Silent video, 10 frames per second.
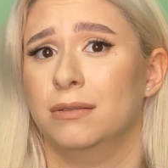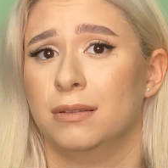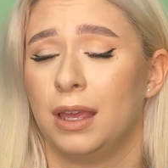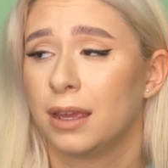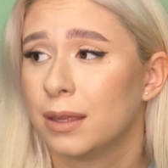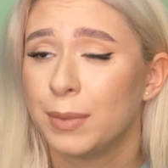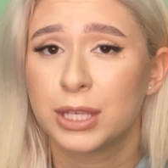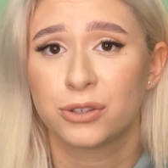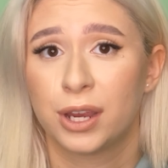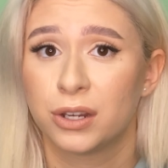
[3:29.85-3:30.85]
Like, it makes
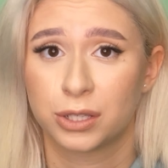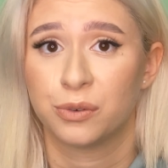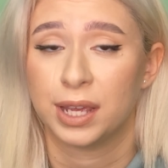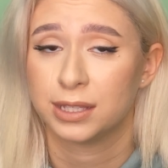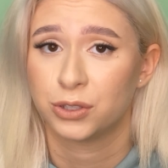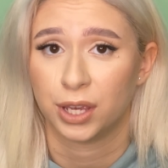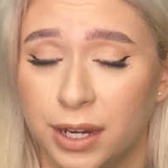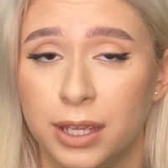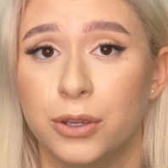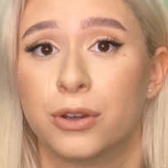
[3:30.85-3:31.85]
your hair so nice and
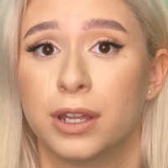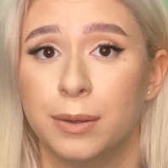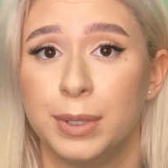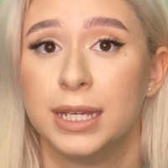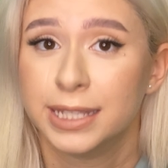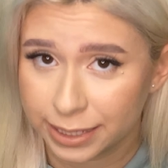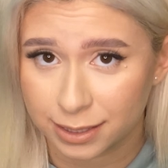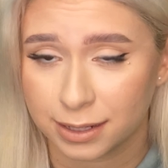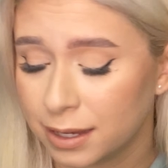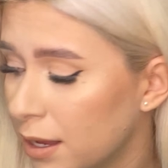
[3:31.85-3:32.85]
shiny, you're gonna be addicted.